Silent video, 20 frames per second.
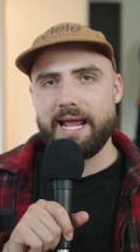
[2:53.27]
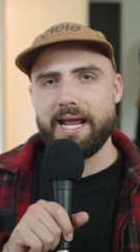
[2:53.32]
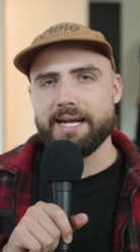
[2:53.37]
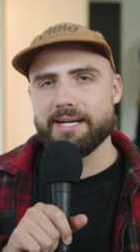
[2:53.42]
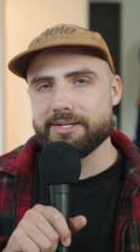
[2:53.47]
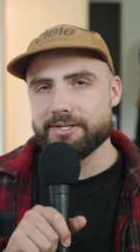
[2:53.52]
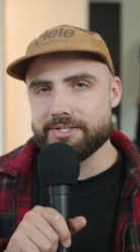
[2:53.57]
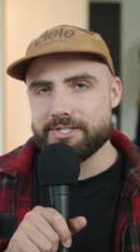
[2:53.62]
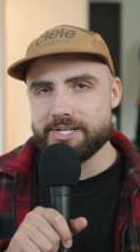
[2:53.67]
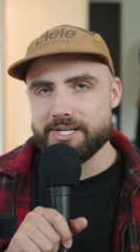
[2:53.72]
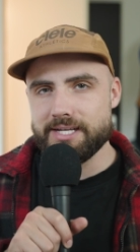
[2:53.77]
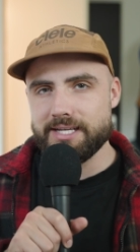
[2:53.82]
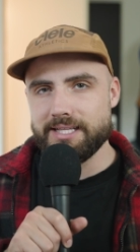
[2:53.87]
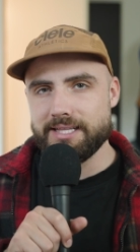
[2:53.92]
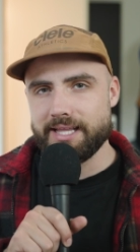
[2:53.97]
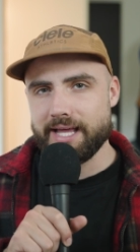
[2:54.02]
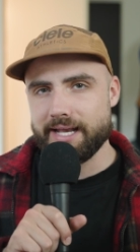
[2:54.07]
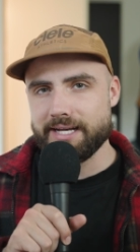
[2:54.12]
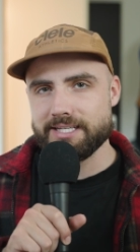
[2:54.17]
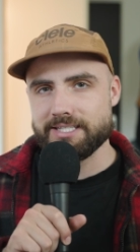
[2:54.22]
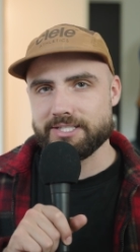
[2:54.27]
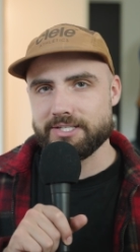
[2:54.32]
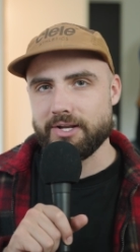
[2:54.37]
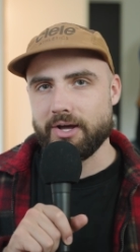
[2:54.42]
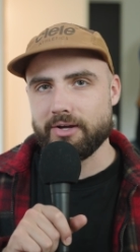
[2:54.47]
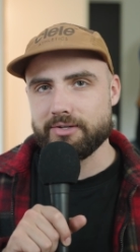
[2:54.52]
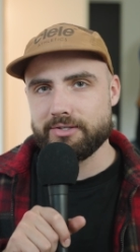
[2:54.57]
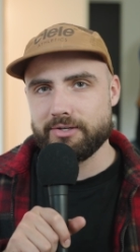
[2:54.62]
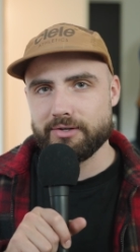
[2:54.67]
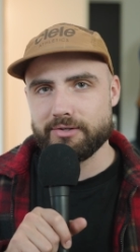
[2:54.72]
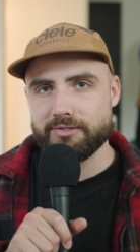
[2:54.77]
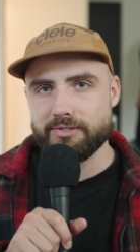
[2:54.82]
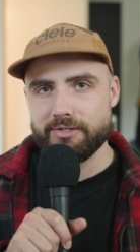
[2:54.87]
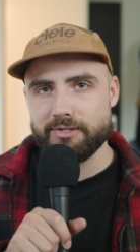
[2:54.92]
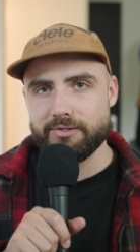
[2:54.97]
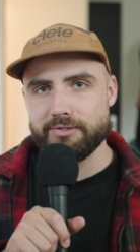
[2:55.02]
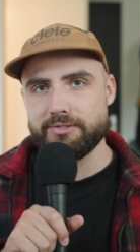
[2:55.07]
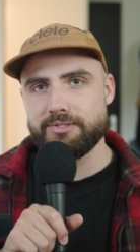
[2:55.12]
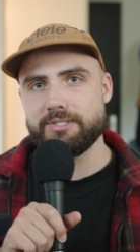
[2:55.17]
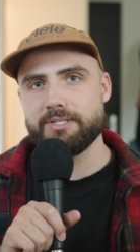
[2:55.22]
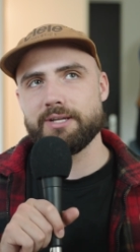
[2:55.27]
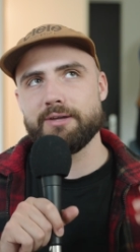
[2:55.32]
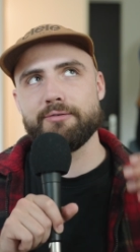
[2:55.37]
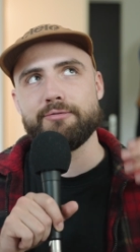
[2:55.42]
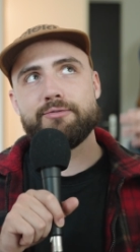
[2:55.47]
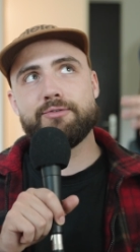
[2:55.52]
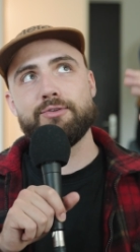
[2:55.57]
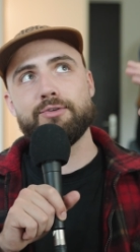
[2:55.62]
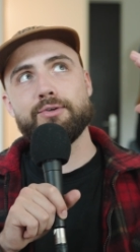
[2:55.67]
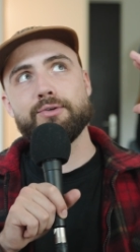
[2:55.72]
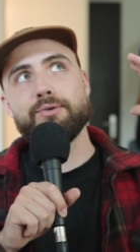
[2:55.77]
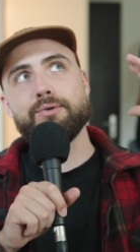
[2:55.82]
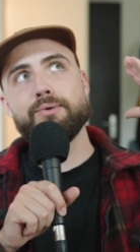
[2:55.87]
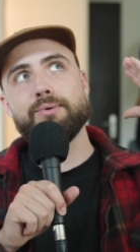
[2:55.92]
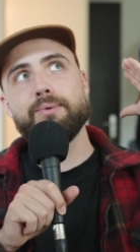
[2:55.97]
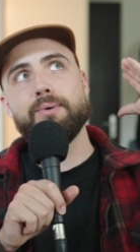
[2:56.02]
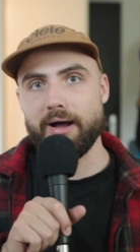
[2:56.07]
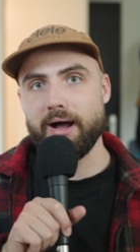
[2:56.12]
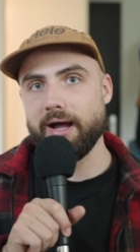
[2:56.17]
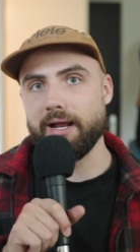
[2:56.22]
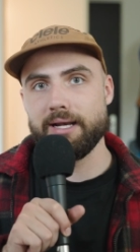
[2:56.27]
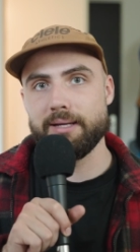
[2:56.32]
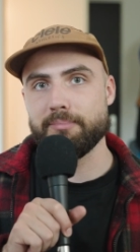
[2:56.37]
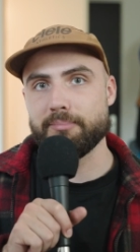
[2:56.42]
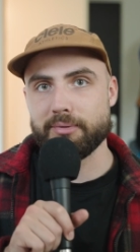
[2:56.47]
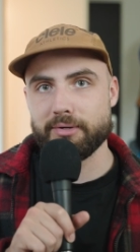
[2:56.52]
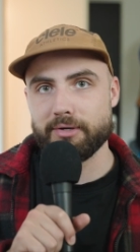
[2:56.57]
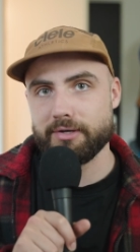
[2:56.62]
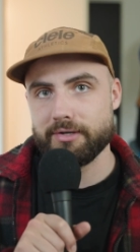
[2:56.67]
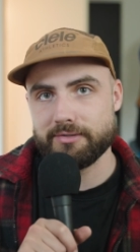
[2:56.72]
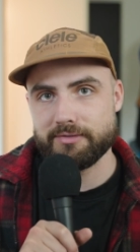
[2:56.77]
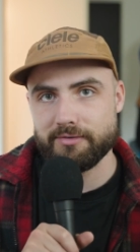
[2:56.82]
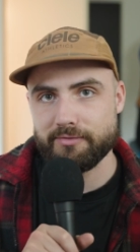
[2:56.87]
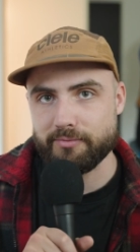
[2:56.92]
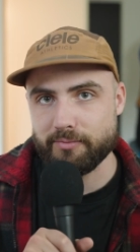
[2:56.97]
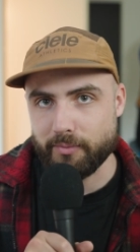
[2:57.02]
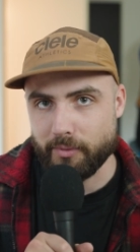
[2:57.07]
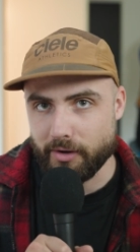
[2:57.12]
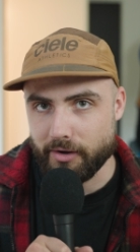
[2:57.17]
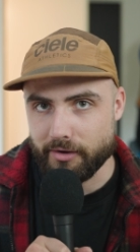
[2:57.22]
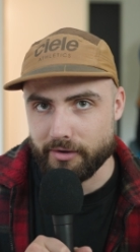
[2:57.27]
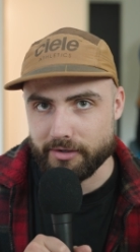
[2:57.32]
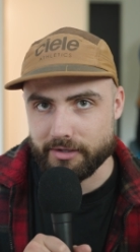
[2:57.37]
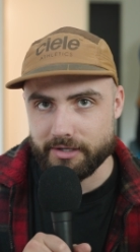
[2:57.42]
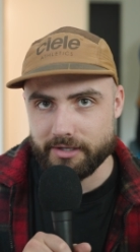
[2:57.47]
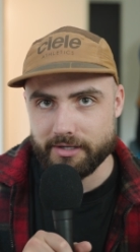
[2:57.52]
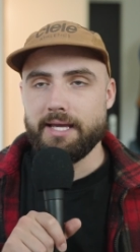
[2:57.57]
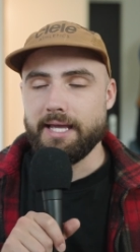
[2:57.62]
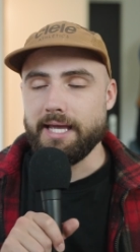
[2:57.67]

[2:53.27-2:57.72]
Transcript: energy that is not conducive to highly productive work.